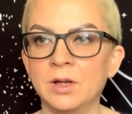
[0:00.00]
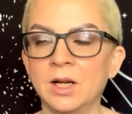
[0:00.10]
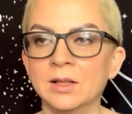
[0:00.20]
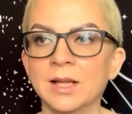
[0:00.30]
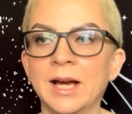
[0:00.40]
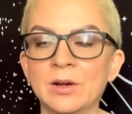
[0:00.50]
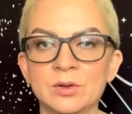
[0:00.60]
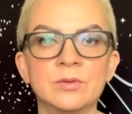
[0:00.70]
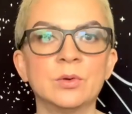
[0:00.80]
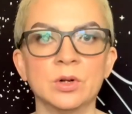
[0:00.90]

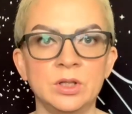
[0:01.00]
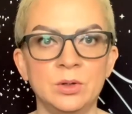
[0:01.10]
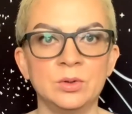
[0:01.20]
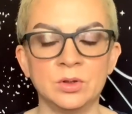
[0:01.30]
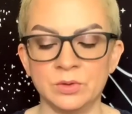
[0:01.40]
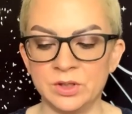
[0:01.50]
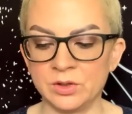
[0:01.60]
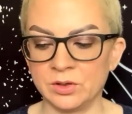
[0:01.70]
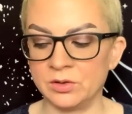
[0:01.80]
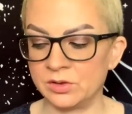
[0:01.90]
allows for you to
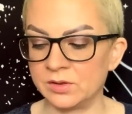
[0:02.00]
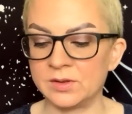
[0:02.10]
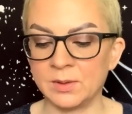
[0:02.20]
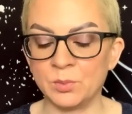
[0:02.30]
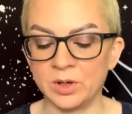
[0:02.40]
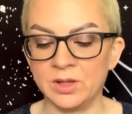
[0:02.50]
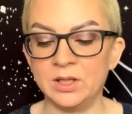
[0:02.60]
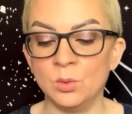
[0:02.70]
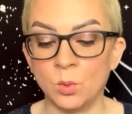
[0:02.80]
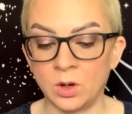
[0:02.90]
return to somewhere that
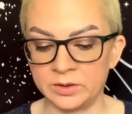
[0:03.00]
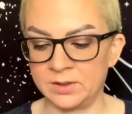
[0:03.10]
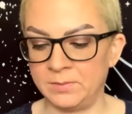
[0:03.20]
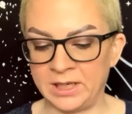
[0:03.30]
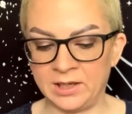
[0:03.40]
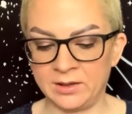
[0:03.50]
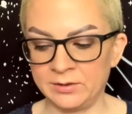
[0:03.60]
you want to be.